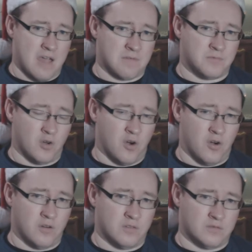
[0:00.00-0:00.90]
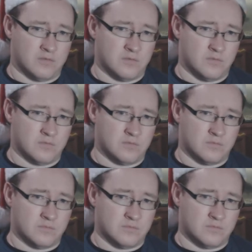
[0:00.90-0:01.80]
if not
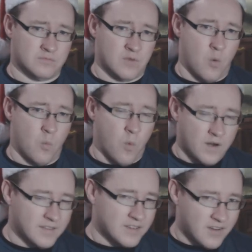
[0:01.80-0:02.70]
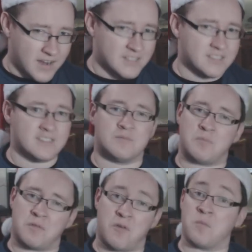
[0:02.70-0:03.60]
one of the greatest
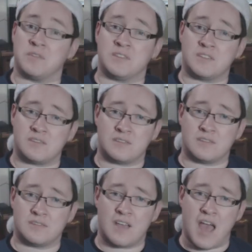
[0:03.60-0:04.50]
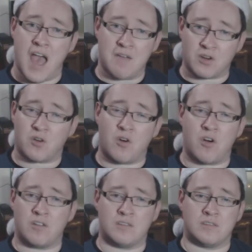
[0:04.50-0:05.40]
performances ever
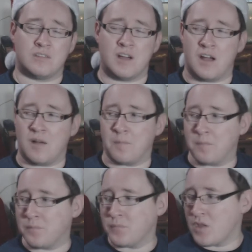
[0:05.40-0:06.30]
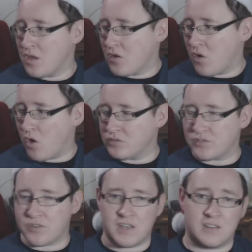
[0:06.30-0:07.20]
caught on
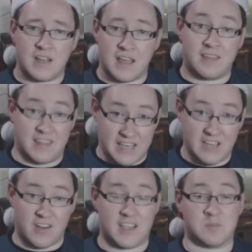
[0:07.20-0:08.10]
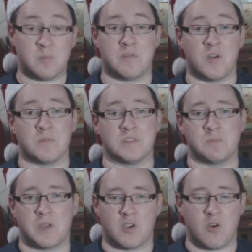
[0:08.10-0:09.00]
screen, the greatest performance,
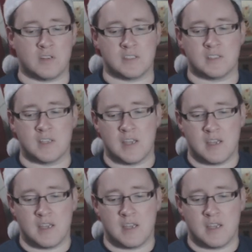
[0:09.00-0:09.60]
because